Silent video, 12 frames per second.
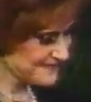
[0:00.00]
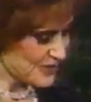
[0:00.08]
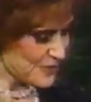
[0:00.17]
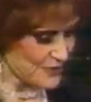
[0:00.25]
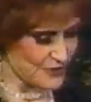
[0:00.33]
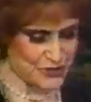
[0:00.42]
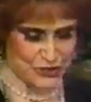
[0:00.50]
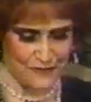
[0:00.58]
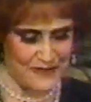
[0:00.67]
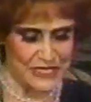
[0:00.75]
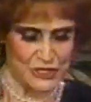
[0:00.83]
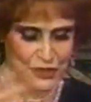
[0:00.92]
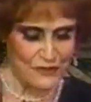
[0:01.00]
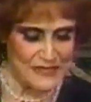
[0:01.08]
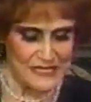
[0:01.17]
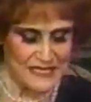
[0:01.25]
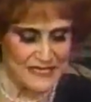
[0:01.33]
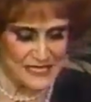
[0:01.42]
Oh, there's so many
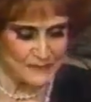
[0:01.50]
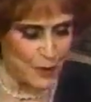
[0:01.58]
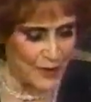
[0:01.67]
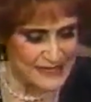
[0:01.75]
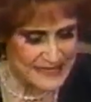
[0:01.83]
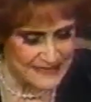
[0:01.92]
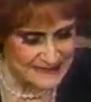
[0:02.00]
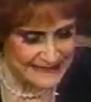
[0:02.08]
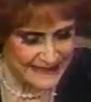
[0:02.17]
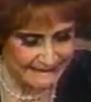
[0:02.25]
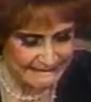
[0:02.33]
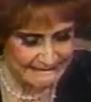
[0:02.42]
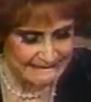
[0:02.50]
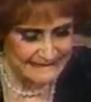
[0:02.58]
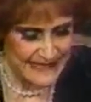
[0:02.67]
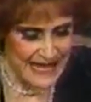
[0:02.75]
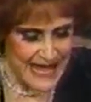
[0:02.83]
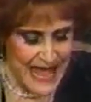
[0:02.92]
sermons in these points.
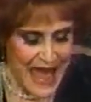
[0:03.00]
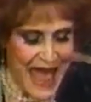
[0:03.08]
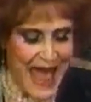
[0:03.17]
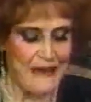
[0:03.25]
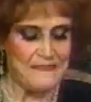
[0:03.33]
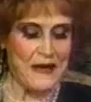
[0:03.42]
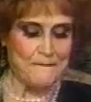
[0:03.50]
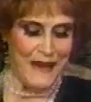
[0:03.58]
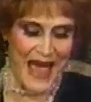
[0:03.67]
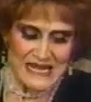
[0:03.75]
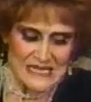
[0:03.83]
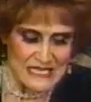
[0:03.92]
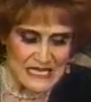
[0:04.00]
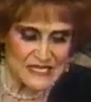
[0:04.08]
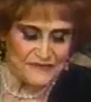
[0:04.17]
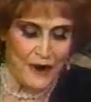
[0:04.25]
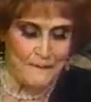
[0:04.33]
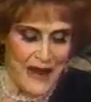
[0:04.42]
And the
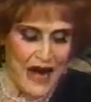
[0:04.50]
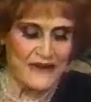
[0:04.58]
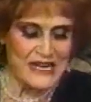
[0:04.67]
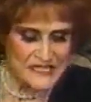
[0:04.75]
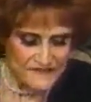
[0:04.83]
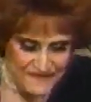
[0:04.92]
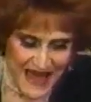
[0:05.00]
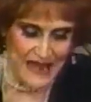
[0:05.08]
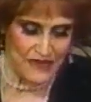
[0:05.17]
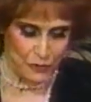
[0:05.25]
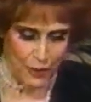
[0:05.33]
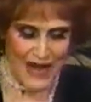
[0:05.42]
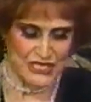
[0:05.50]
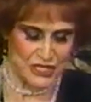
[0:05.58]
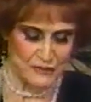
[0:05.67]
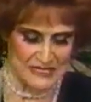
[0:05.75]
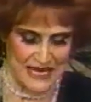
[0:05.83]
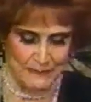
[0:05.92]
basis for Mary's faith, why
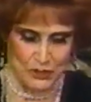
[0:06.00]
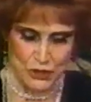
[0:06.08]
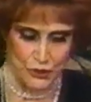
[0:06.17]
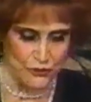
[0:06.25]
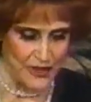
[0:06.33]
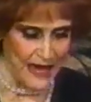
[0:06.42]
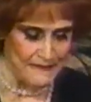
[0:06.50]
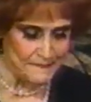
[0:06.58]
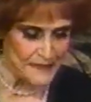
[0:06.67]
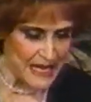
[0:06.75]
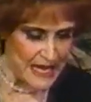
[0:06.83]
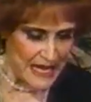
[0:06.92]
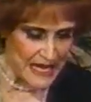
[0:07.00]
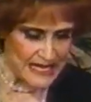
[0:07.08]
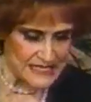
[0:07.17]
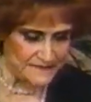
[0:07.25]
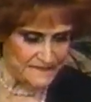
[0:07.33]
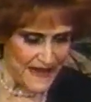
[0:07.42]
she was able to do that,
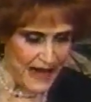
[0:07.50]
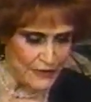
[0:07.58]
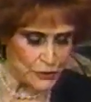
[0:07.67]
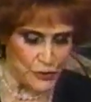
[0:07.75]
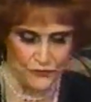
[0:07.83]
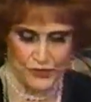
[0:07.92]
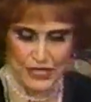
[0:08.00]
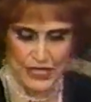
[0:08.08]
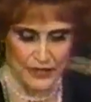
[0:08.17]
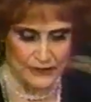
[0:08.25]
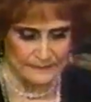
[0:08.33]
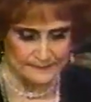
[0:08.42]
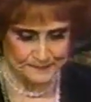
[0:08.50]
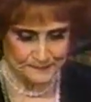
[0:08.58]
is found over here